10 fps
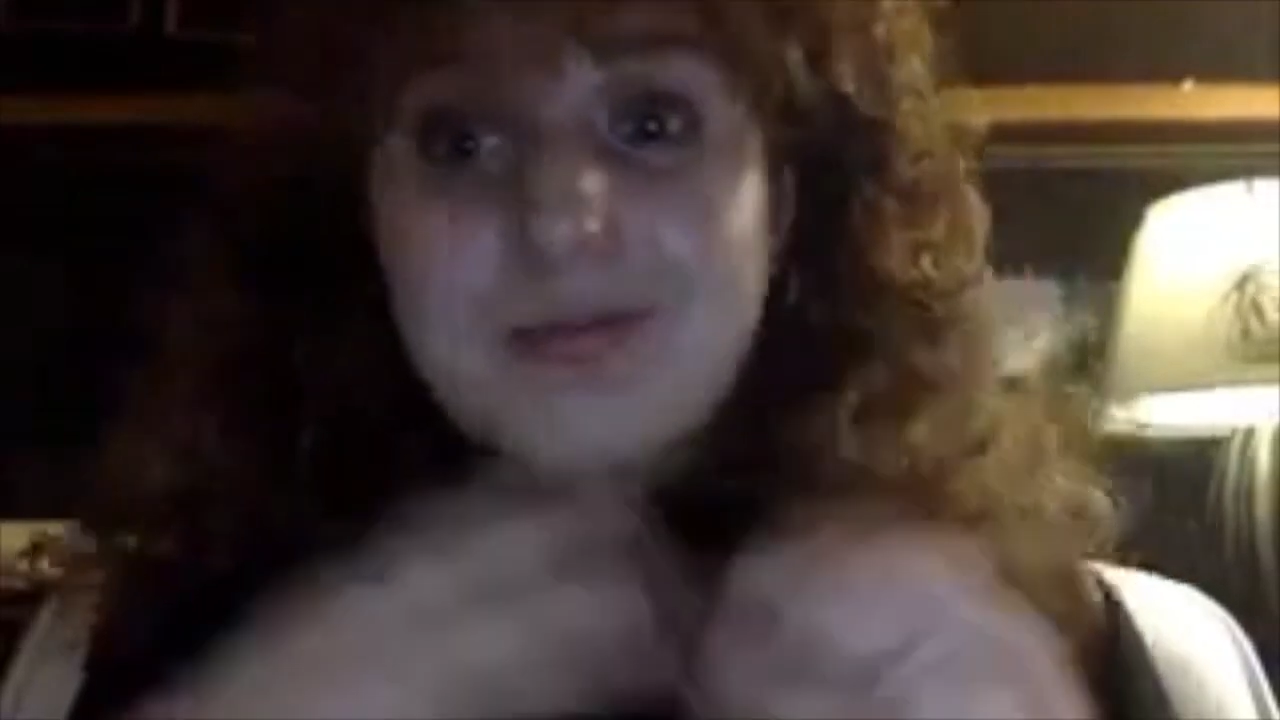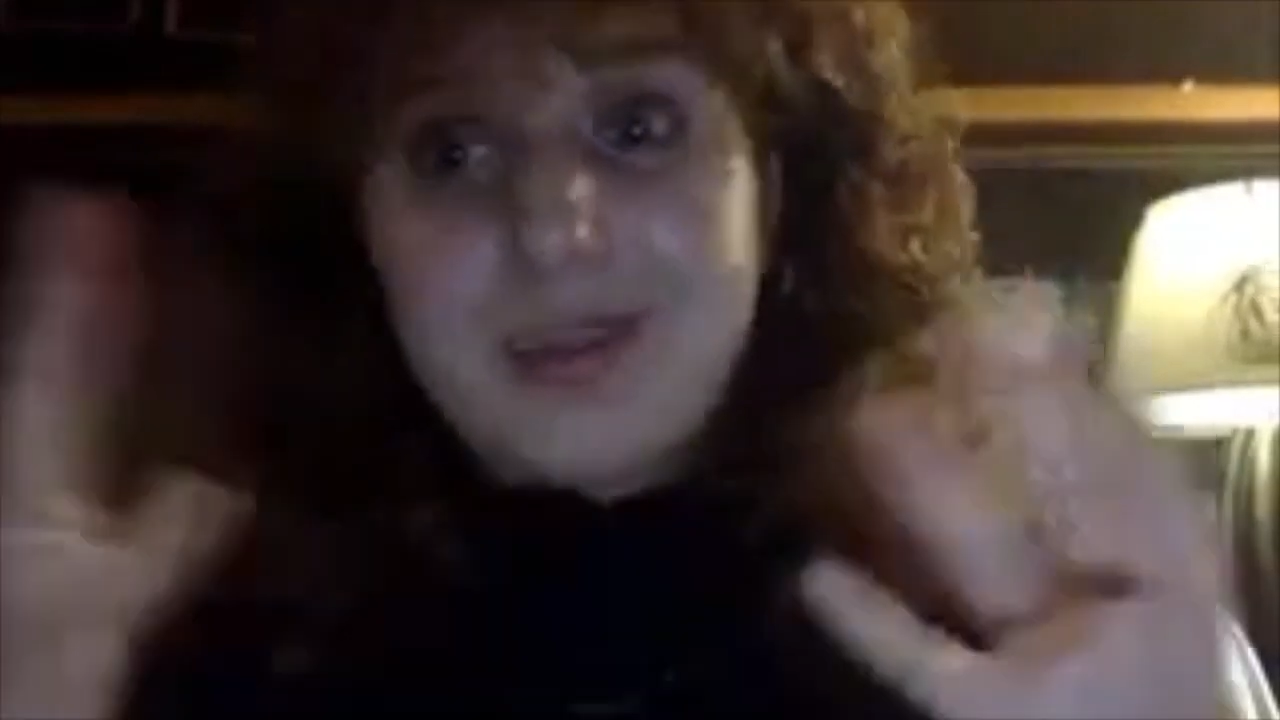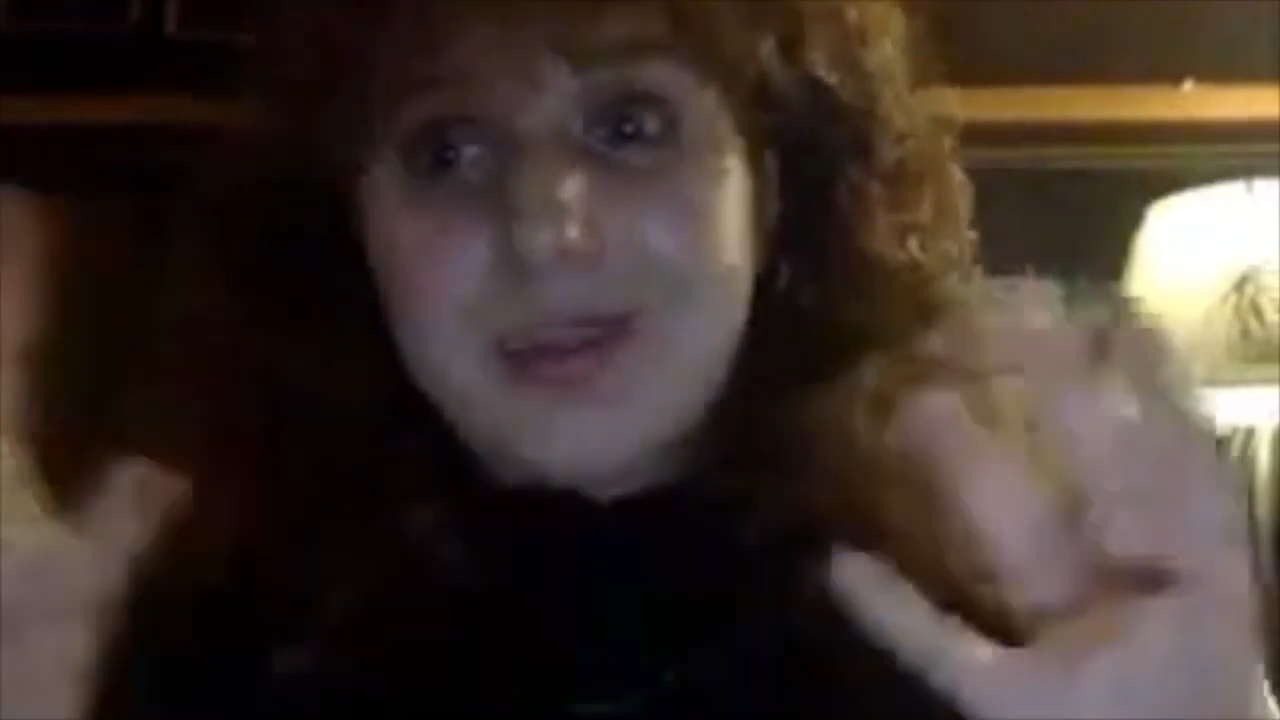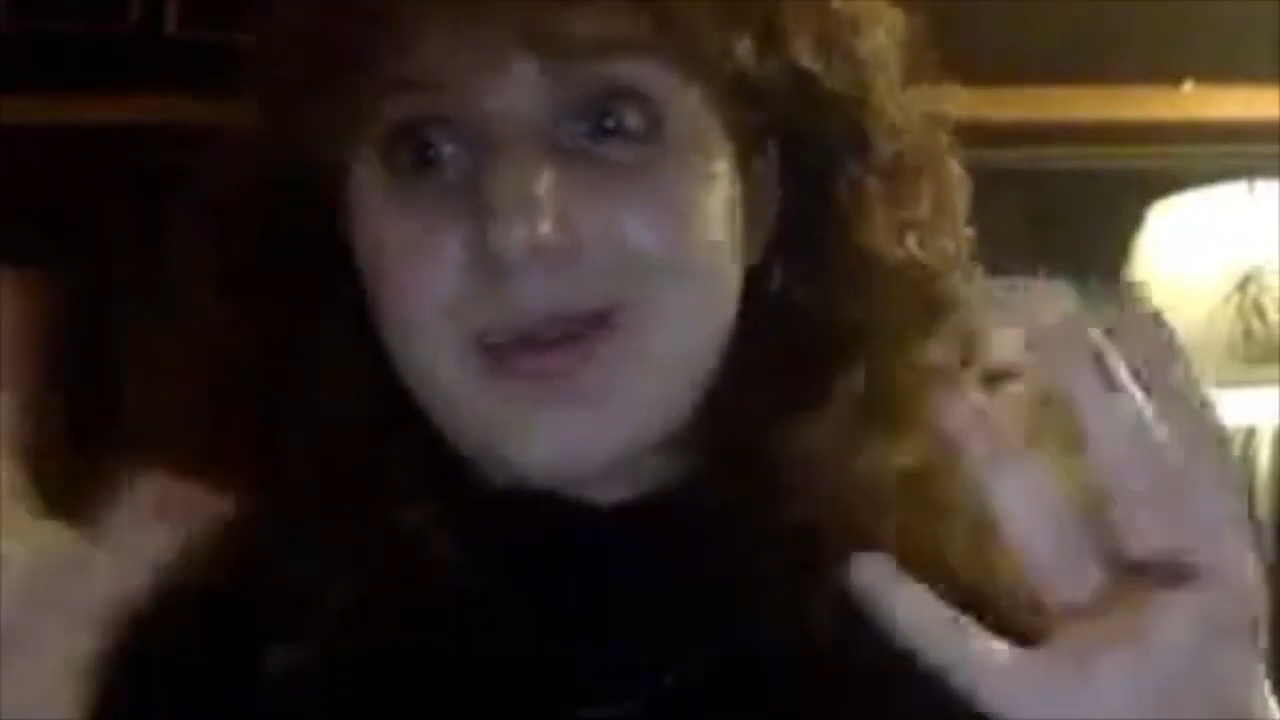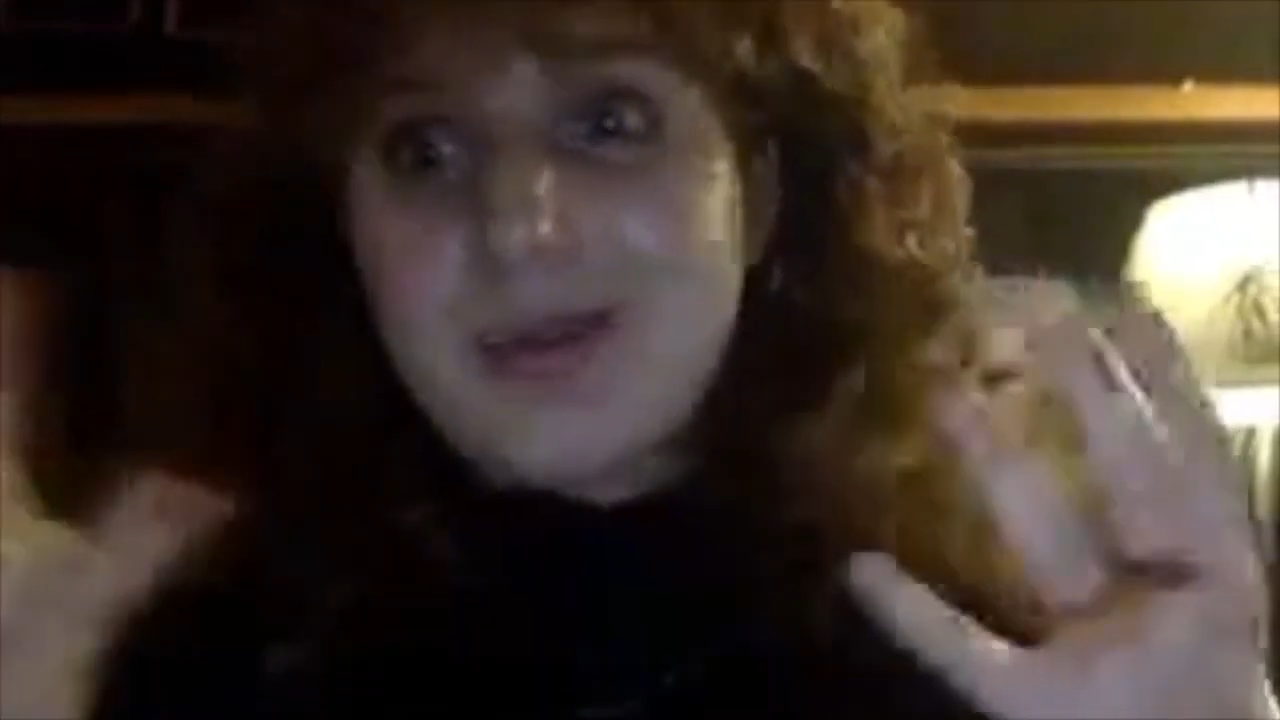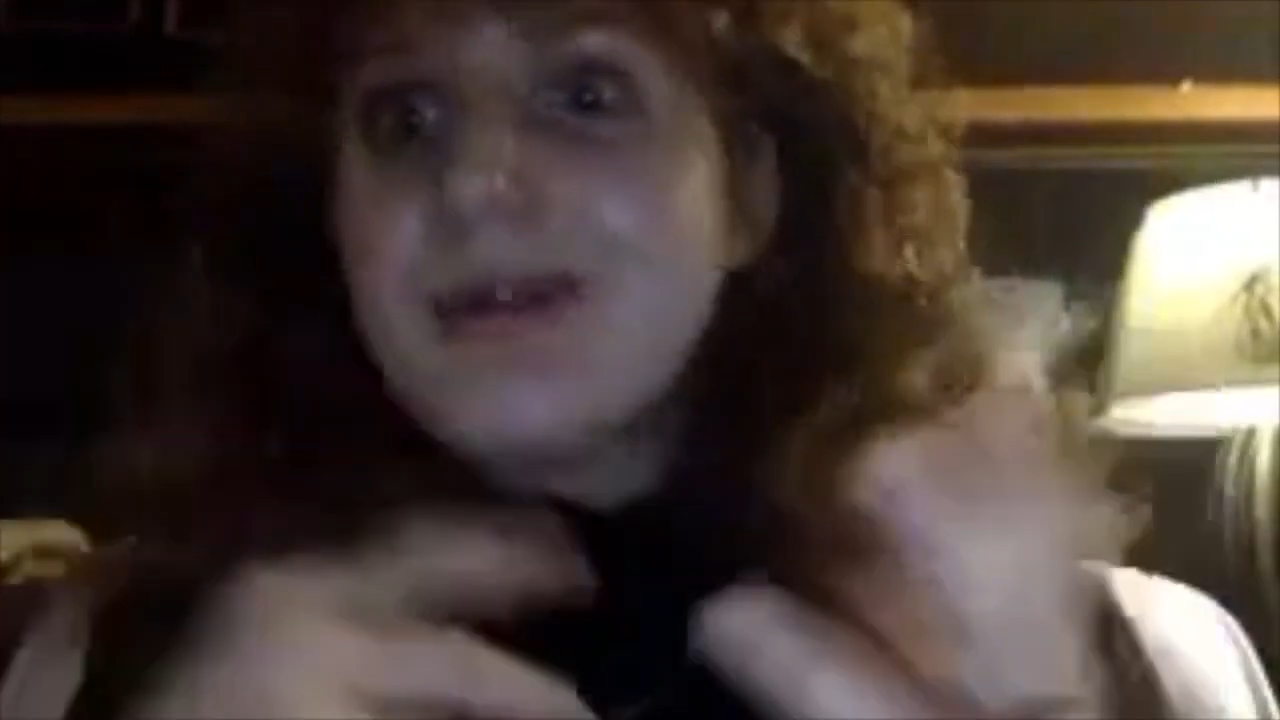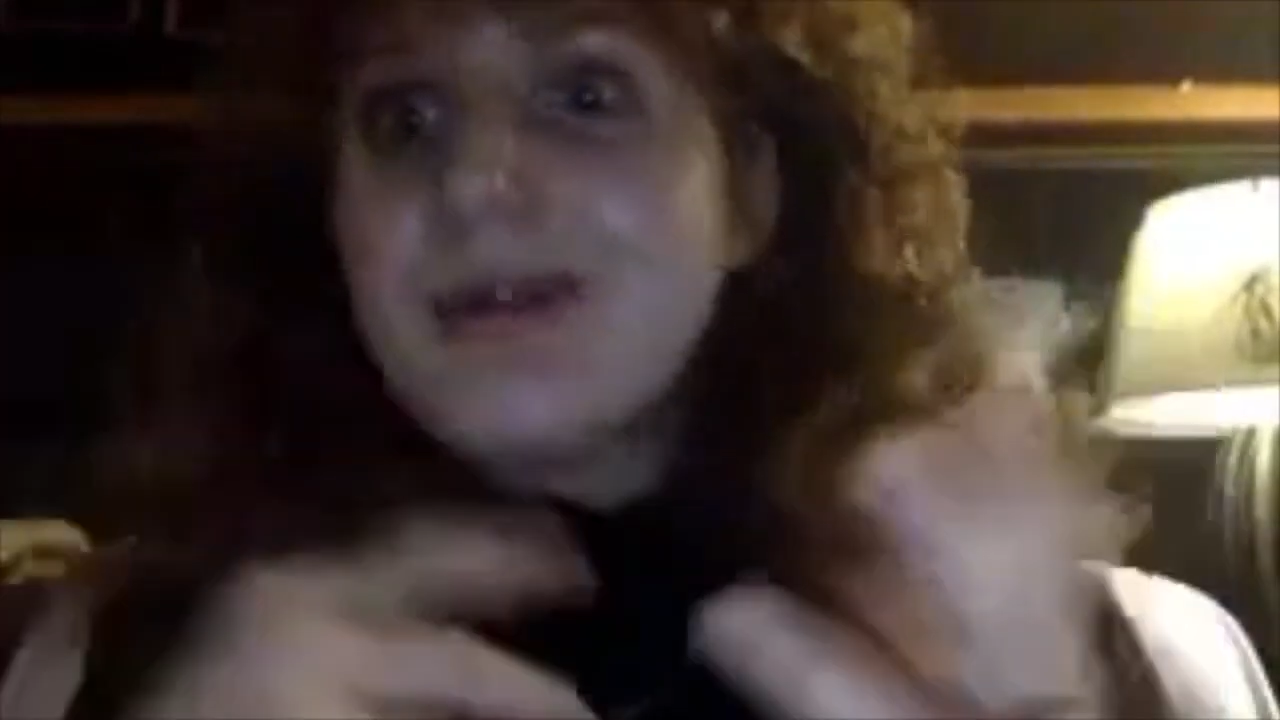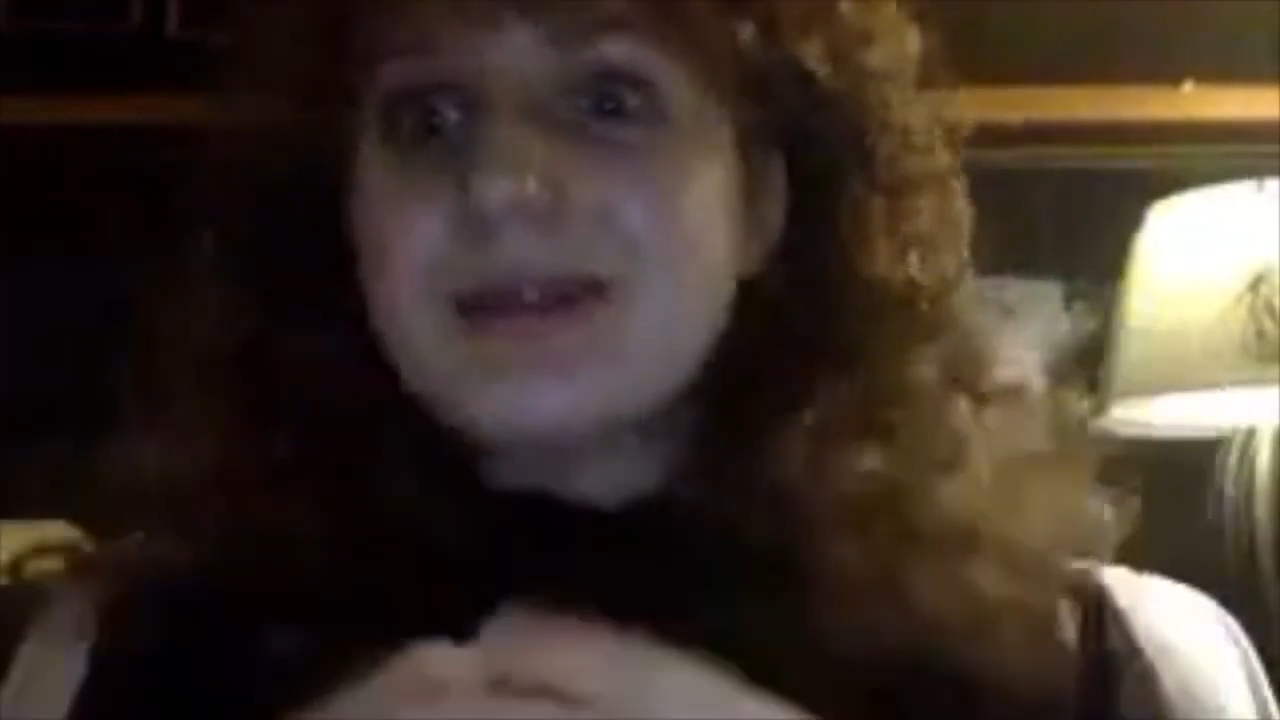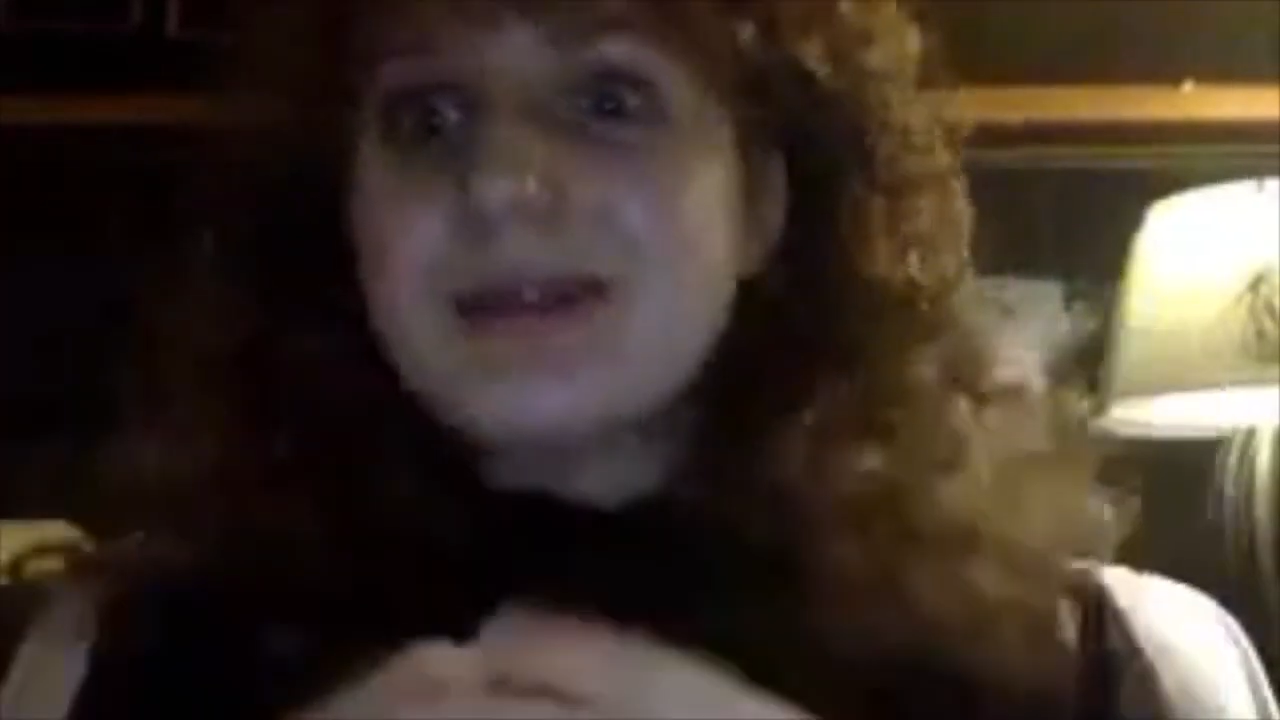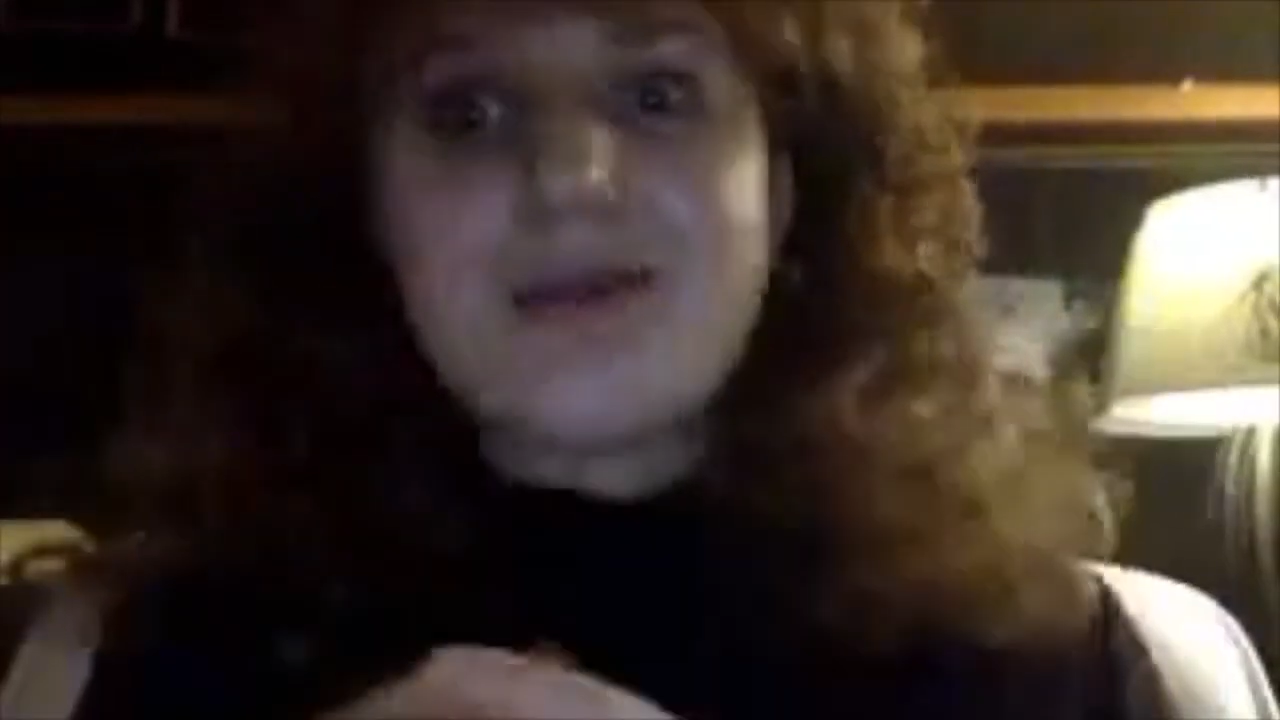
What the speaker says: really embarrassing,